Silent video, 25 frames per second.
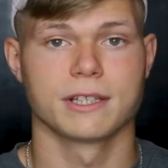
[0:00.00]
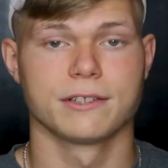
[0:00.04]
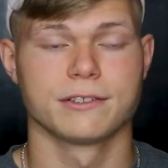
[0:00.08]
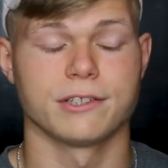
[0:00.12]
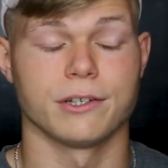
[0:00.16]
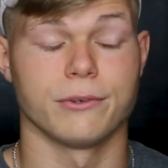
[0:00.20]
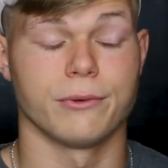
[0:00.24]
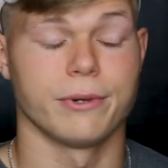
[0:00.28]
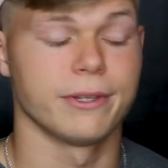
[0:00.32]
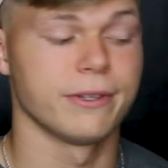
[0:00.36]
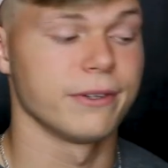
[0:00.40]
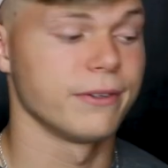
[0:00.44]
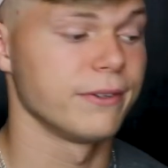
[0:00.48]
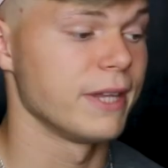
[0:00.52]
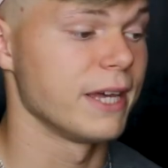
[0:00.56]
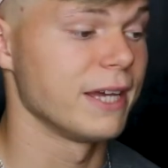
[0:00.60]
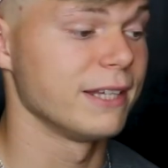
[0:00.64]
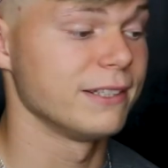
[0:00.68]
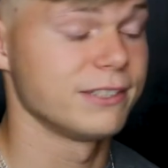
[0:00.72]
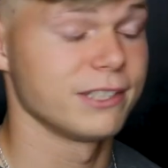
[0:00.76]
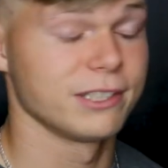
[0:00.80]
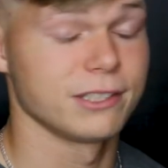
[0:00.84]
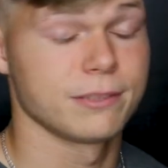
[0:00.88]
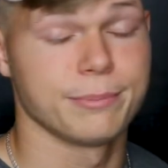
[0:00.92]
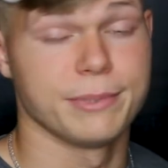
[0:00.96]
So whether
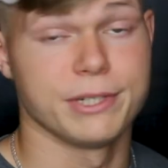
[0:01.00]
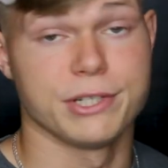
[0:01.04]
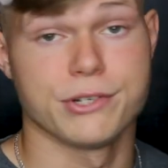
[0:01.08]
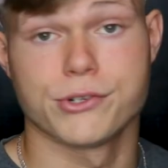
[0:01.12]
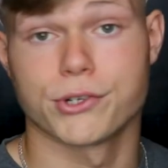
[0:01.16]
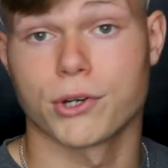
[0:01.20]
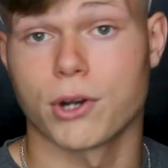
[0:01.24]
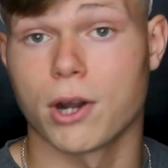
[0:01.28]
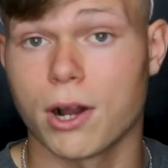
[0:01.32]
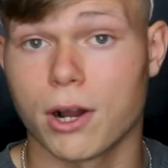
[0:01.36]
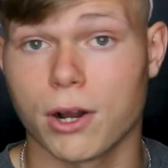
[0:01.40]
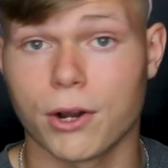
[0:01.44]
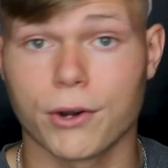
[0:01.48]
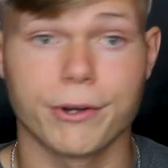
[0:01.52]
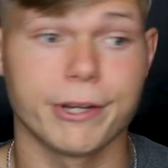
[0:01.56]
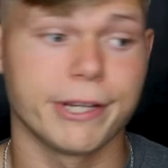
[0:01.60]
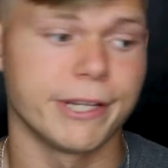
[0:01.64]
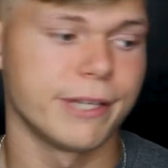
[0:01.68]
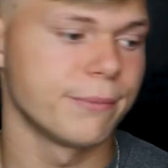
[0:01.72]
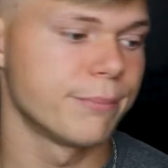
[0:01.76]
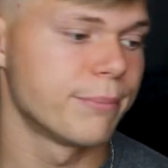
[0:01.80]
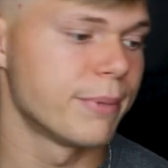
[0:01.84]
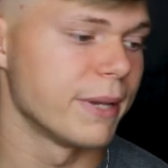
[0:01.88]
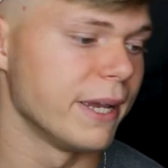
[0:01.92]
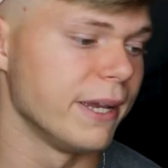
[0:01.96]
that just be
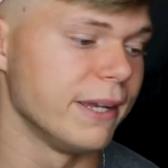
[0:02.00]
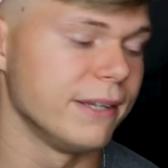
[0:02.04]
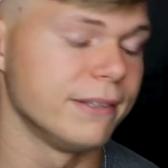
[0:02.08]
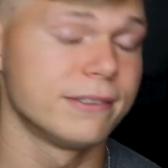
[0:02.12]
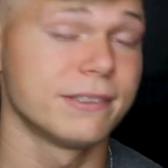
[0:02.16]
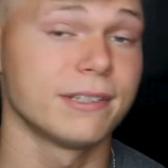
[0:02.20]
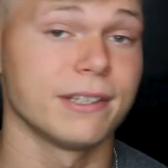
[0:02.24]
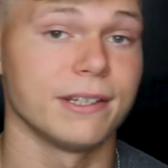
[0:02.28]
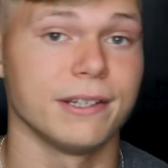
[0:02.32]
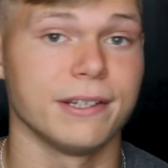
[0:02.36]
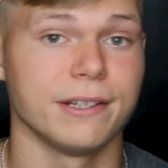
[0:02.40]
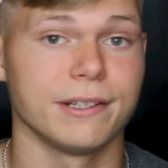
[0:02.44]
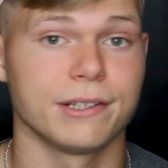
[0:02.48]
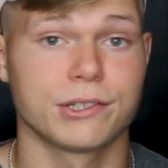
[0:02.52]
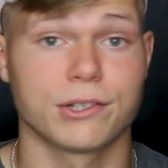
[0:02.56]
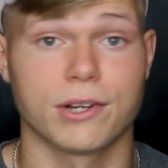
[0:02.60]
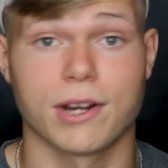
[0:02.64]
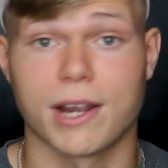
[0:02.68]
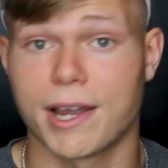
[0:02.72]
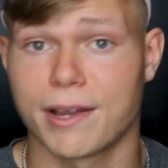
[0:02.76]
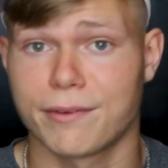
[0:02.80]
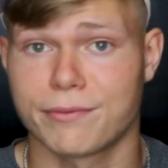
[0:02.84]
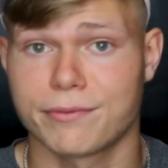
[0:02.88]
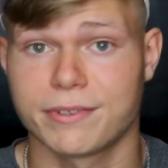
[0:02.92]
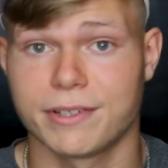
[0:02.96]
drawing, painting,
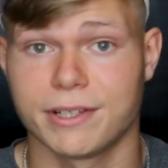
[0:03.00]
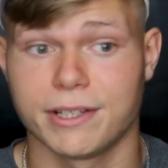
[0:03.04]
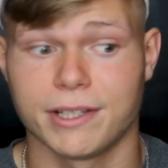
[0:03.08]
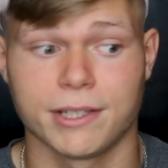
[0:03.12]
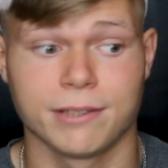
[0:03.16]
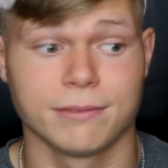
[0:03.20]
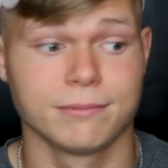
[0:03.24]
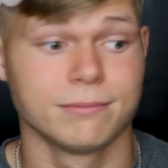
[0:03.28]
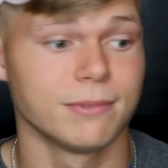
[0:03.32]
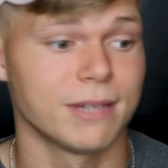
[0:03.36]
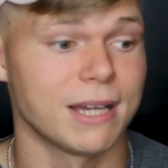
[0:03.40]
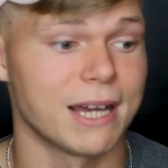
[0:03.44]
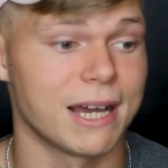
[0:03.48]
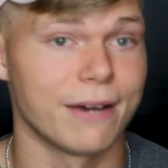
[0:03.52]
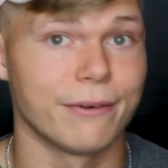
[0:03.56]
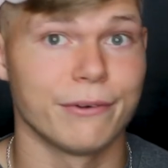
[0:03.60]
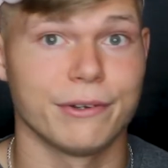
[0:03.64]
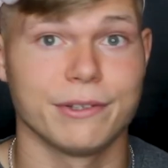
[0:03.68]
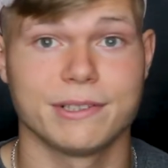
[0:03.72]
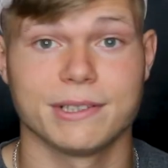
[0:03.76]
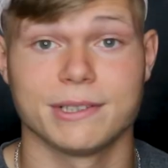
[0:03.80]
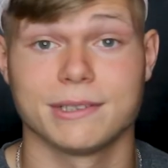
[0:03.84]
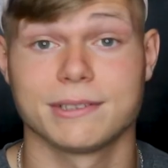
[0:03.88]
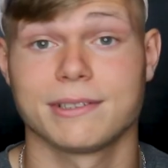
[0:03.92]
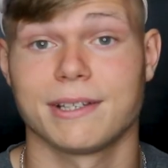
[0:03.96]
crafting, I
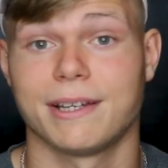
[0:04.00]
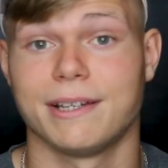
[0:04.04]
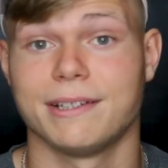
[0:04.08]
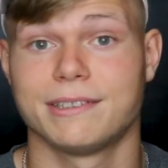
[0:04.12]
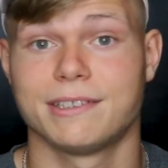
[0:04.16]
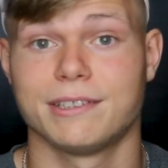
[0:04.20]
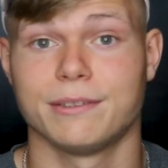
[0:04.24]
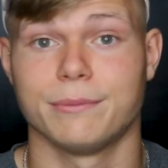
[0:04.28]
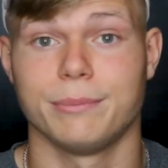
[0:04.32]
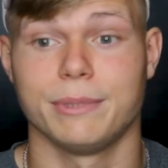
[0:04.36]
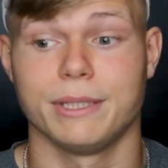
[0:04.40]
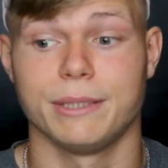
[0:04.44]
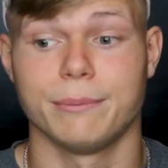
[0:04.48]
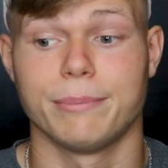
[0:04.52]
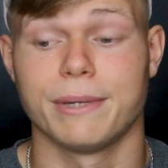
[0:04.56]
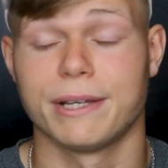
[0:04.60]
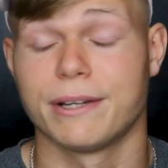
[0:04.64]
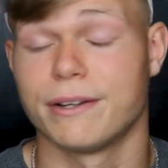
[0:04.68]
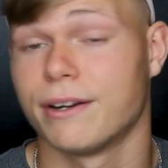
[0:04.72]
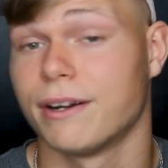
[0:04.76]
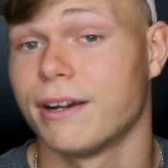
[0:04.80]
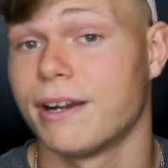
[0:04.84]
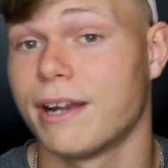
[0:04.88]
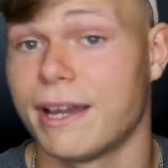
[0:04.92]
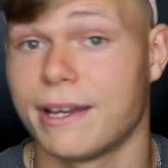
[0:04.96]
would just like to be
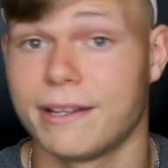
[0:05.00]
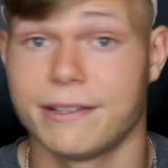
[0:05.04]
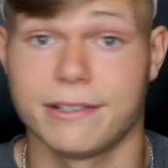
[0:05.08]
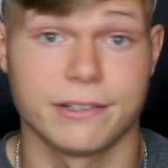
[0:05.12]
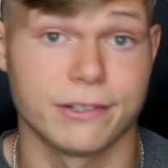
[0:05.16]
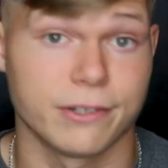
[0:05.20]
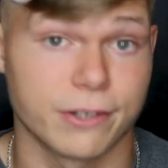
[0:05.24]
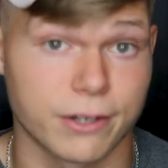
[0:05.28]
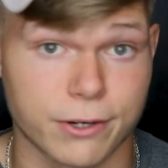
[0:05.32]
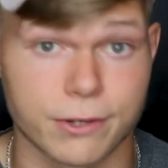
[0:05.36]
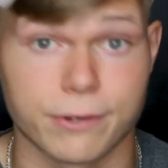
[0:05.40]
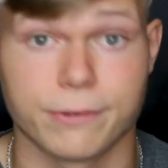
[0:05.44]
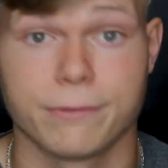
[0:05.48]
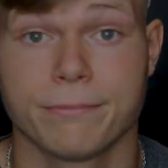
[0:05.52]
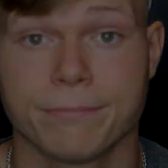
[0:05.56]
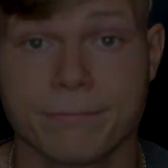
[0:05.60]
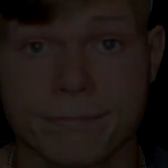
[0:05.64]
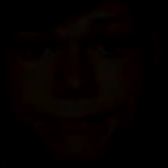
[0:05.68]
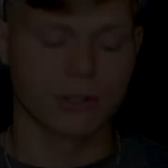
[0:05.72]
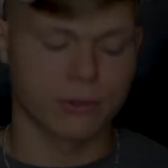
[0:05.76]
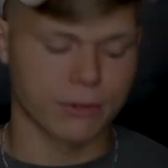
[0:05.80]
better at it all.